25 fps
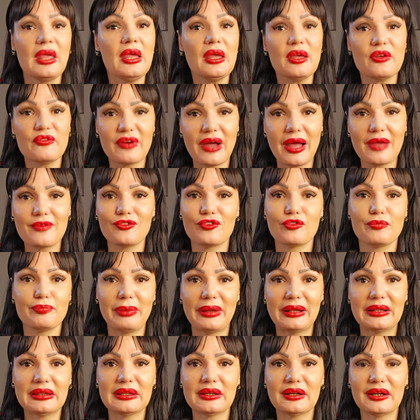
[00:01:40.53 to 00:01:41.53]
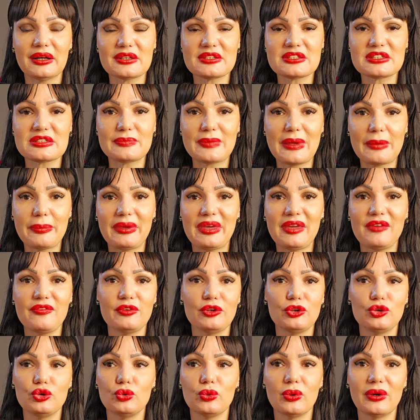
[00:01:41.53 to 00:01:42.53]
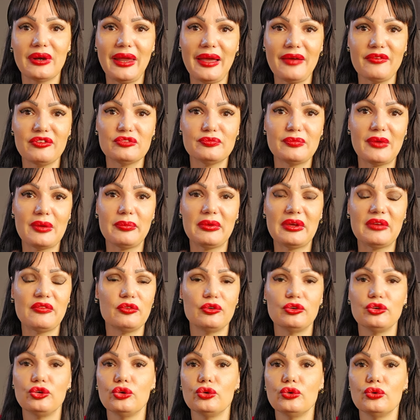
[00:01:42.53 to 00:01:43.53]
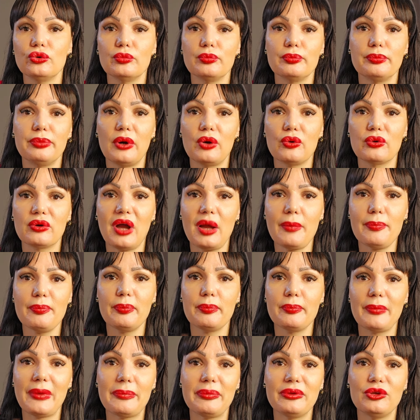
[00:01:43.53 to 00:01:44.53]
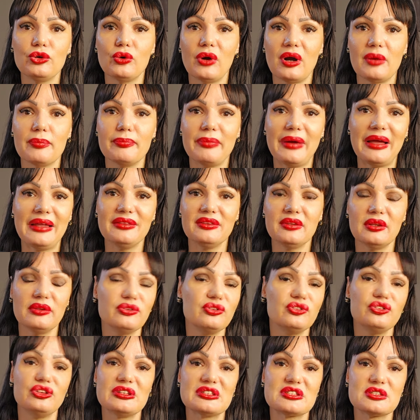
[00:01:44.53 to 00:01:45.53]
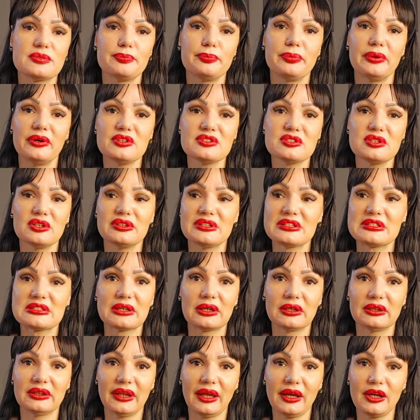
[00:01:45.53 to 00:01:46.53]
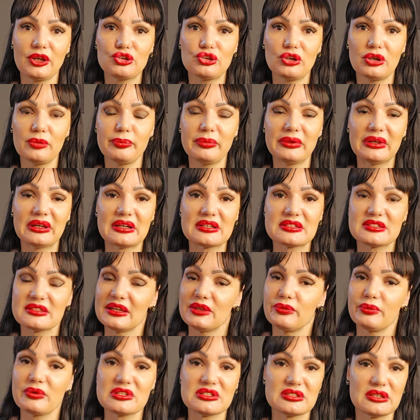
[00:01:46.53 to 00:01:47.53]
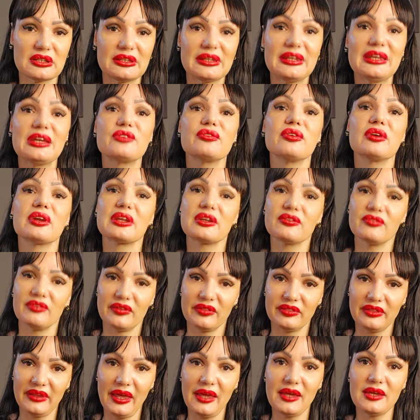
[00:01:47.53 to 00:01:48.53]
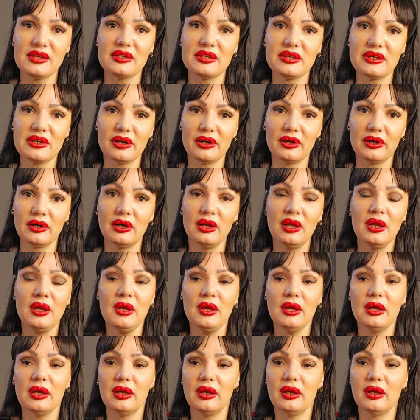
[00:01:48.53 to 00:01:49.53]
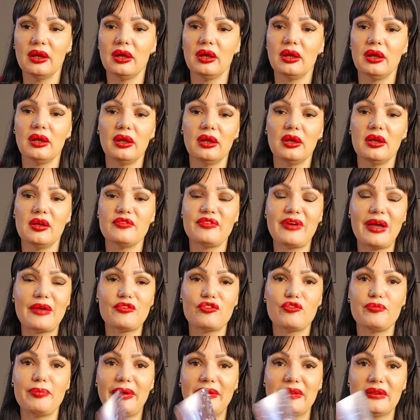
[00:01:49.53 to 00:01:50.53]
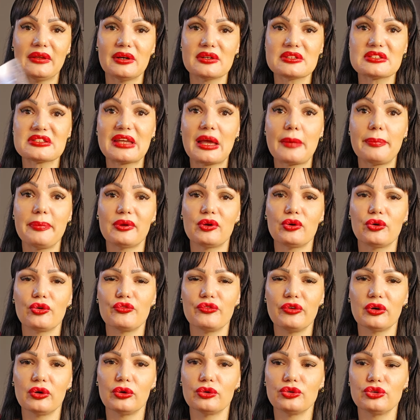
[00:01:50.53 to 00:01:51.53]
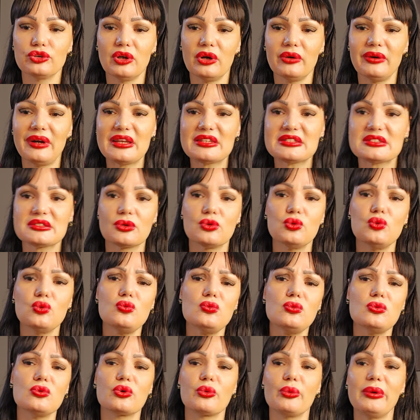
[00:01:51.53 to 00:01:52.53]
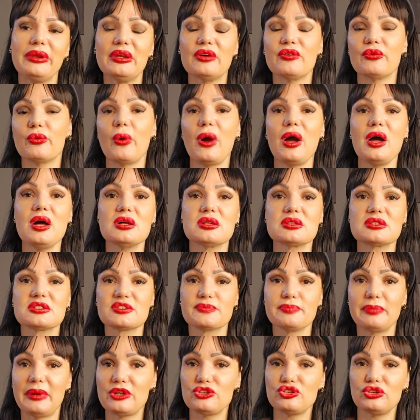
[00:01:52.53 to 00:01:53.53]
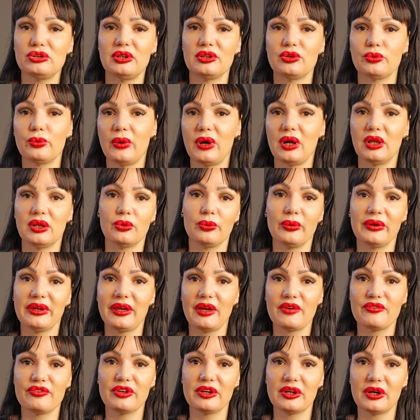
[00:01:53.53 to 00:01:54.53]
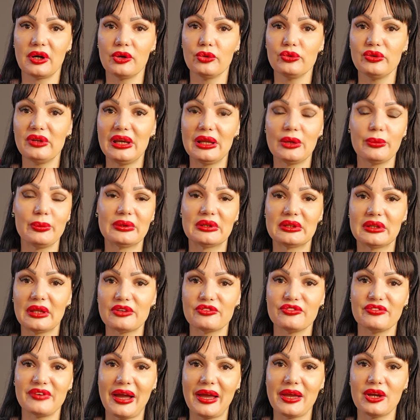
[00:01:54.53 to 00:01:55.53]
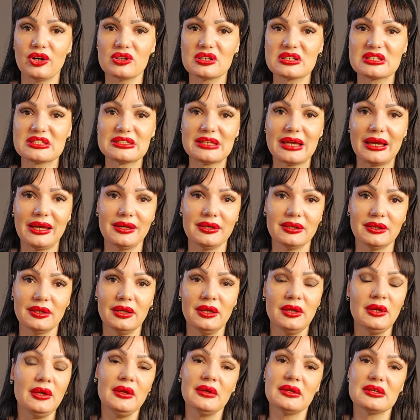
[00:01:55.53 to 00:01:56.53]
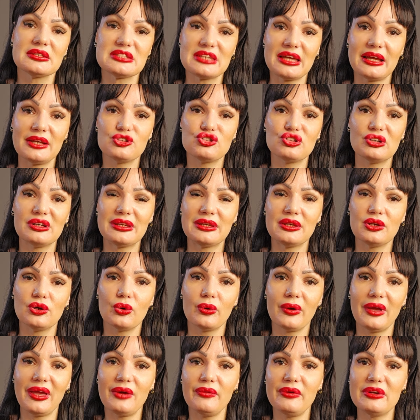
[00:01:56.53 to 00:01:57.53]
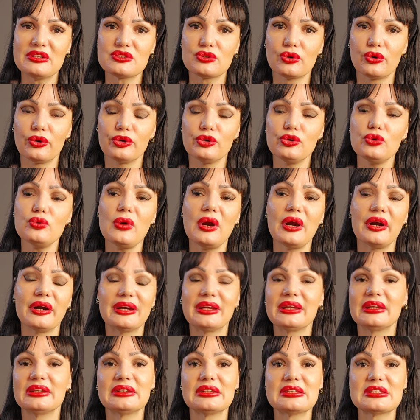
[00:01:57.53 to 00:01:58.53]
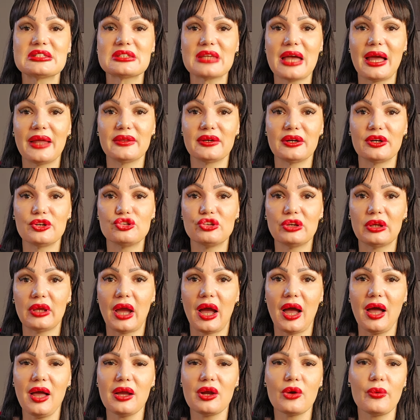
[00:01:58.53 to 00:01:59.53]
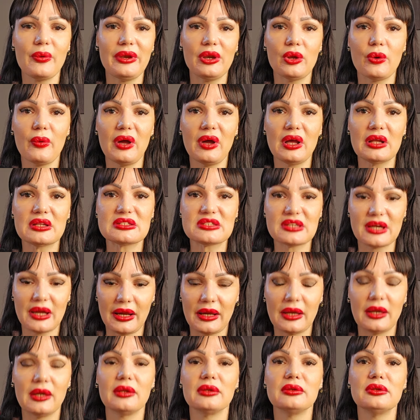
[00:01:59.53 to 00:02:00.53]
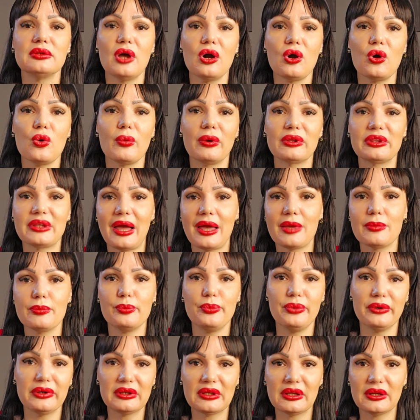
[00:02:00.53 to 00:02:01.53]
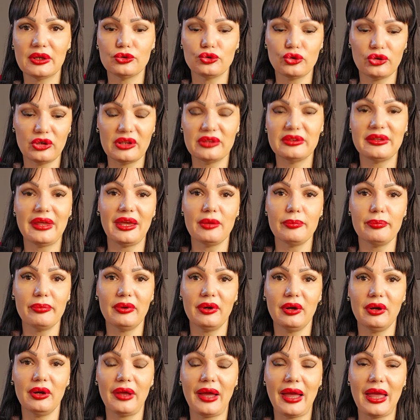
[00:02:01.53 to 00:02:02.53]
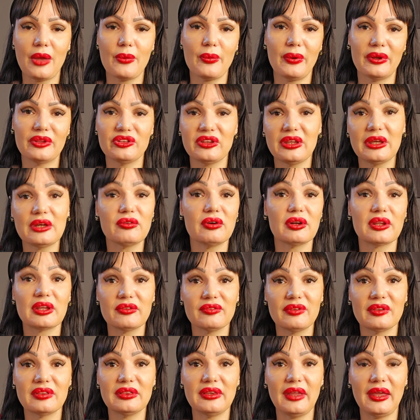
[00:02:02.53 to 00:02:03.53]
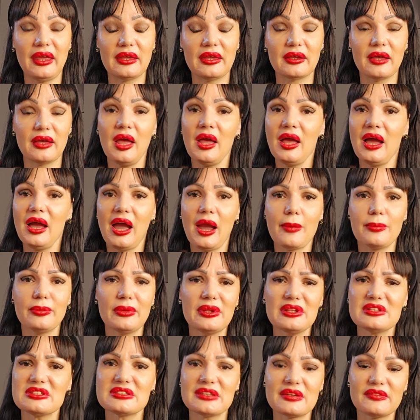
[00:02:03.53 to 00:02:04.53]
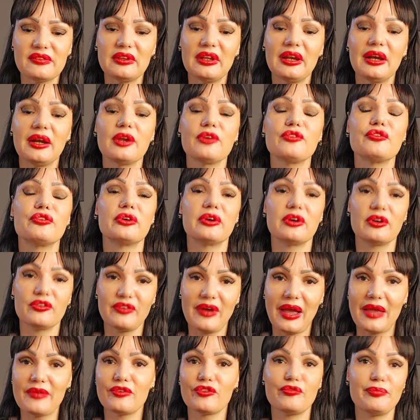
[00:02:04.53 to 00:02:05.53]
Five of Pentacles. Maybe even you left. Maybe even you broke up. Maybe you abandoned this person, this connection, because it was not equal give and take here. Five of Pentacles, Capricorn, Virgo, Taurus. Queen of Wands, passionate one we have here. Are you dealing with fire sign, Sag, Leo, Aries, or you are in this energy, huh? Queen of Wands, I know what I'm bringing to the table. I want equal give and take. I'm not settling for Five of